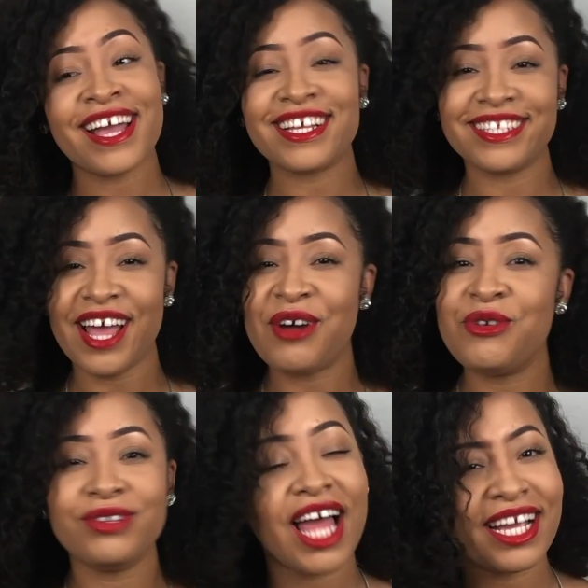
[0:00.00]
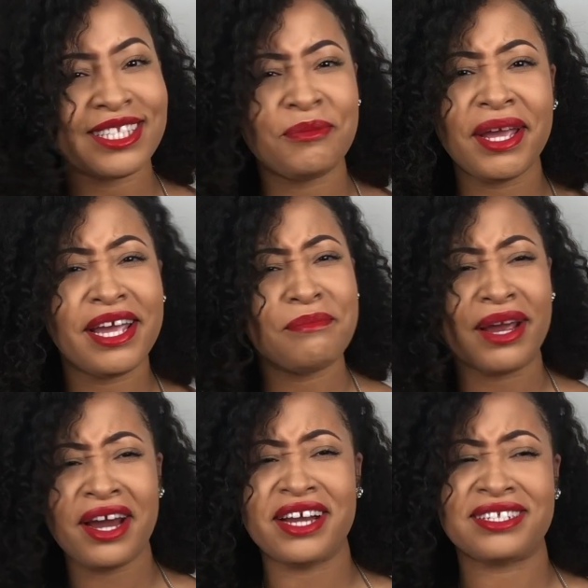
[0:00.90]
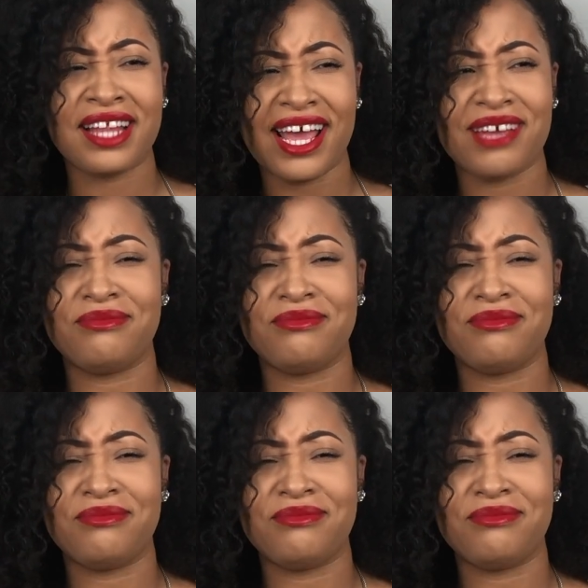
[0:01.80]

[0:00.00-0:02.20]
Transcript: who likes to be embarrassed? Like,